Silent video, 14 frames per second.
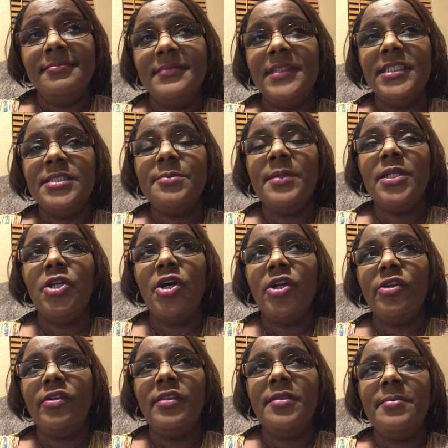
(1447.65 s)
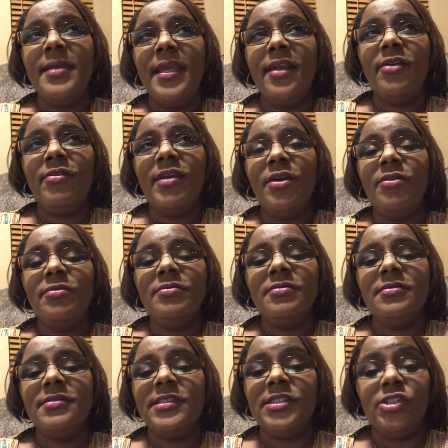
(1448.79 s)
That's my daughter in the background,
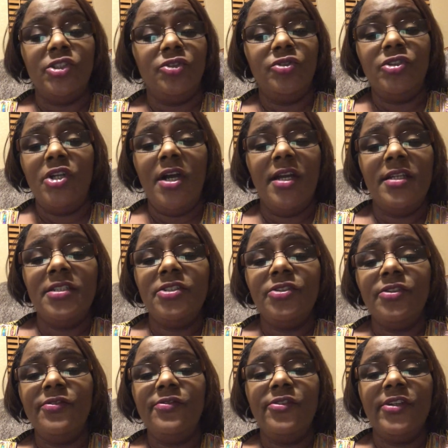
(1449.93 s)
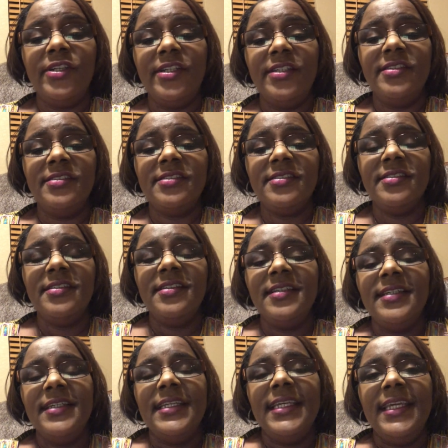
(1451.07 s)
still talking to her friends.
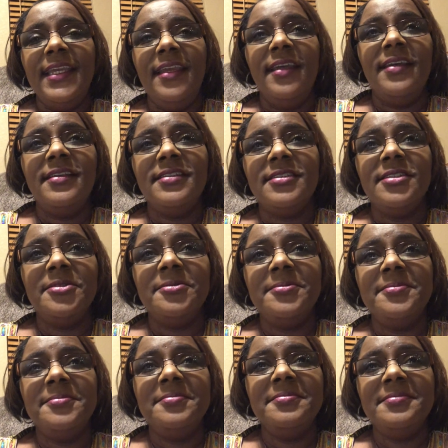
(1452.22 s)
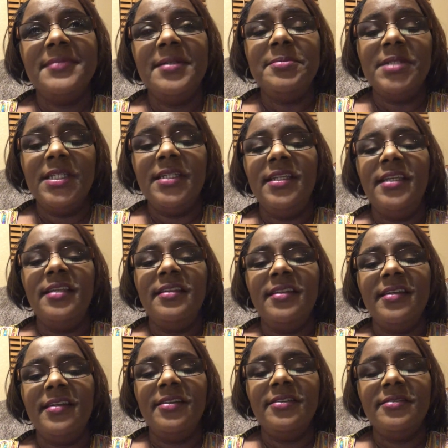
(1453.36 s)
And I'm going to end
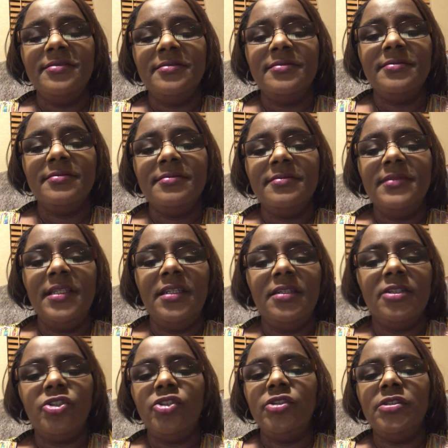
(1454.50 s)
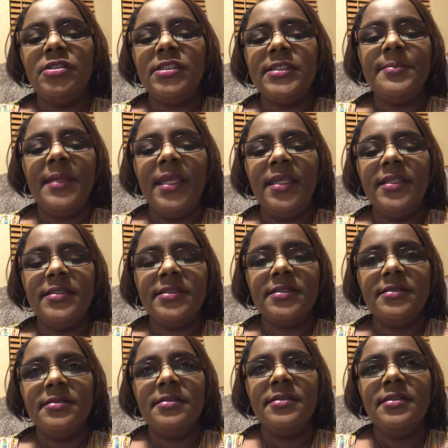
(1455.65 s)
there in a good space.
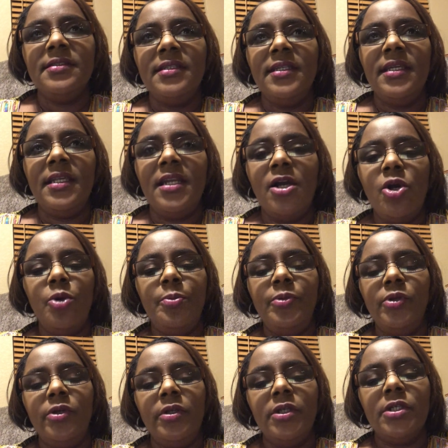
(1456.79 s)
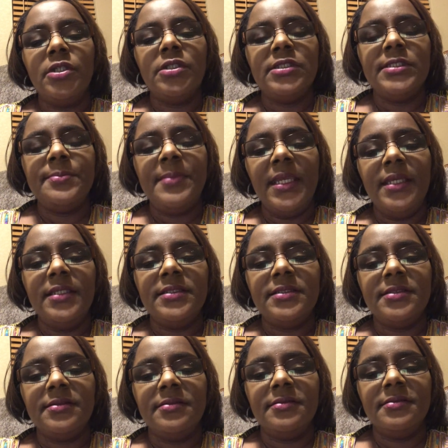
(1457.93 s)
And I hope you're in a good
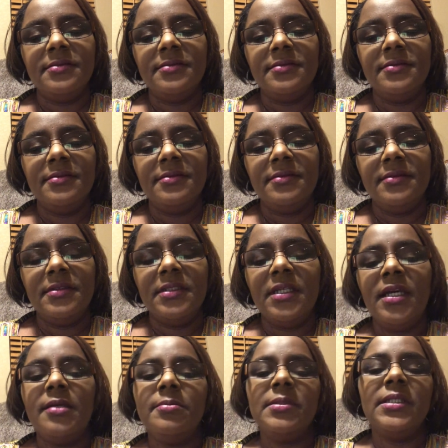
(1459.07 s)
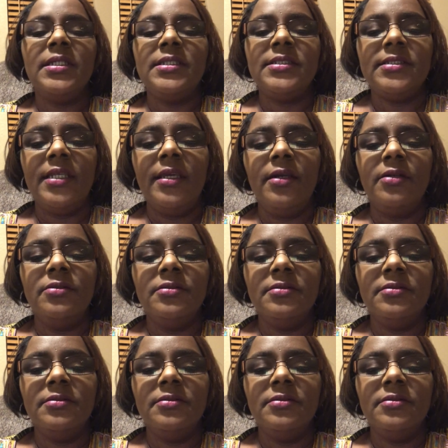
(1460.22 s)
space. God bless now.